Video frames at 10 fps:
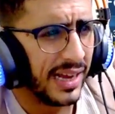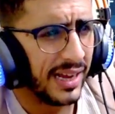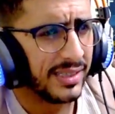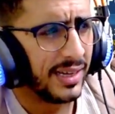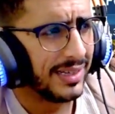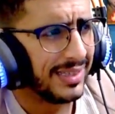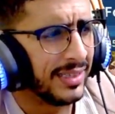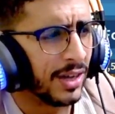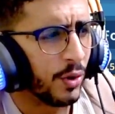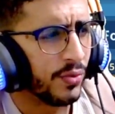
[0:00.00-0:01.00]
that
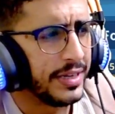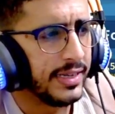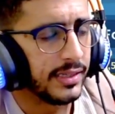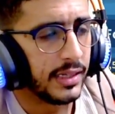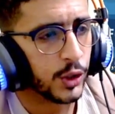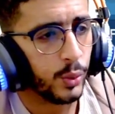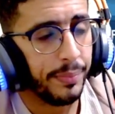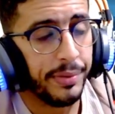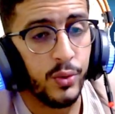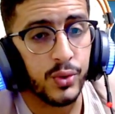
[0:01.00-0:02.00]
none of these skills will
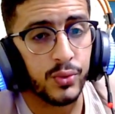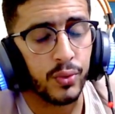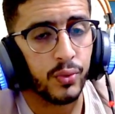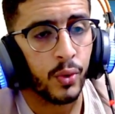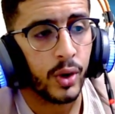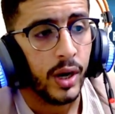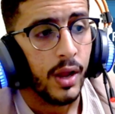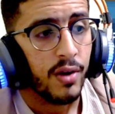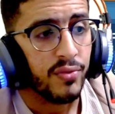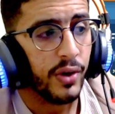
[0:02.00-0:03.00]
be useful for
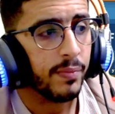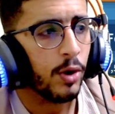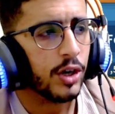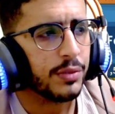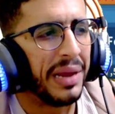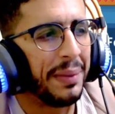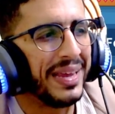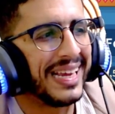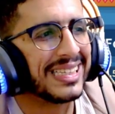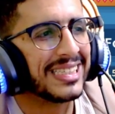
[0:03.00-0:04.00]
fire march, maybe
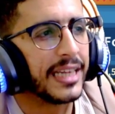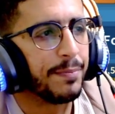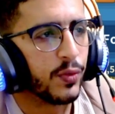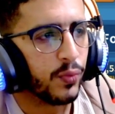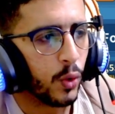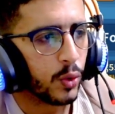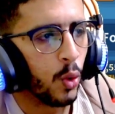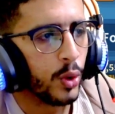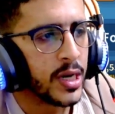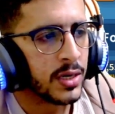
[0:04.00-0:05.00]
except for
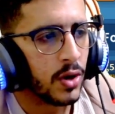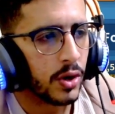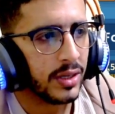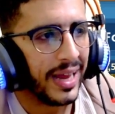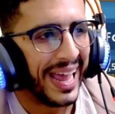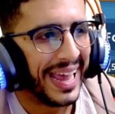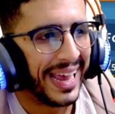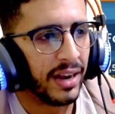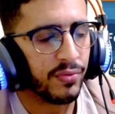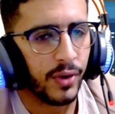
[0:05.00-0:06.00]
Oaken Guard
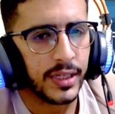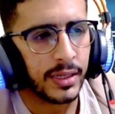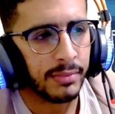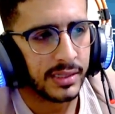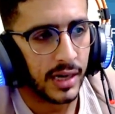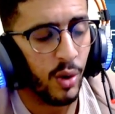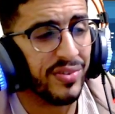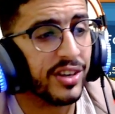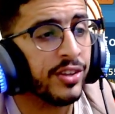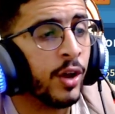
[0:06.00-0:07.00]
and Fighting Master.
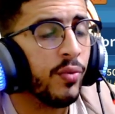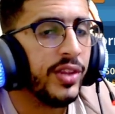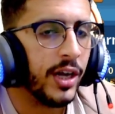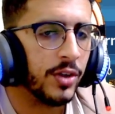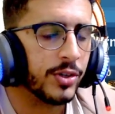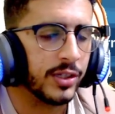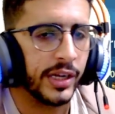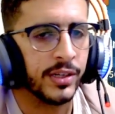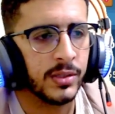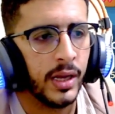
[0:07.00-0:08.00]
However, none of the other
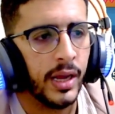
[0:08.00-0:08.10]
skills